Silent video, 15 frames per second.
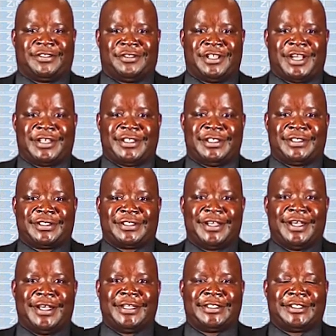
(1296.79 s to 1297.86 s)
That is
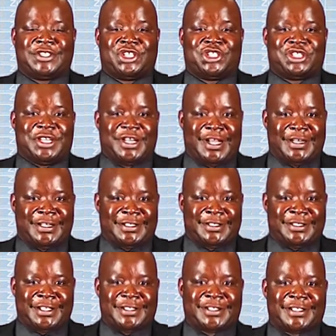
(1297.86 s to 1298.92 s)
Section
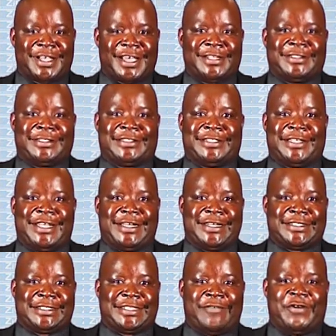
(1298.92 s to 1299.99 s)
86 and Section
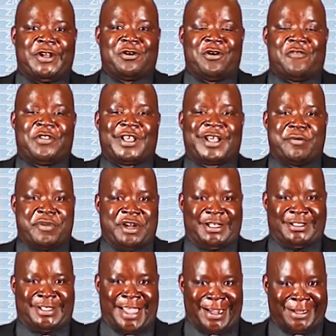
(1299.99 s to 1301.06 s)
87 of the
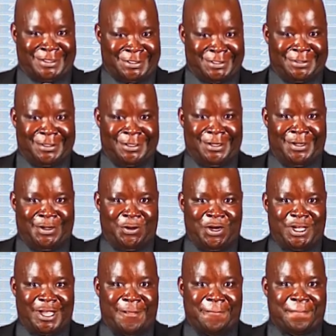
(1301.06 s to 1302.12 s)
Companies Act.
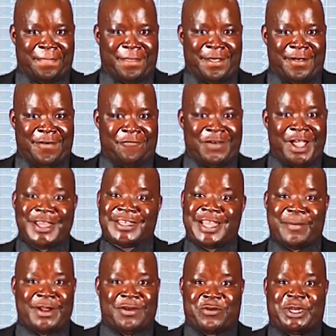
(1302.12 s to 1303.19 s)
Okay, find
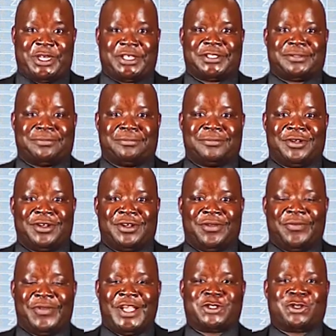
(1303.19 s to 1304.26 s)
time and read it.
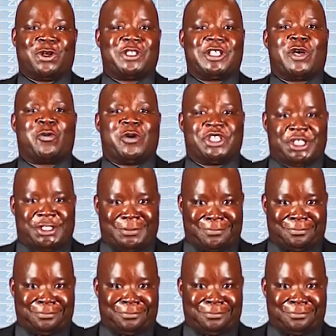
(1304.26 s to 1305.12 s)
There is always a question.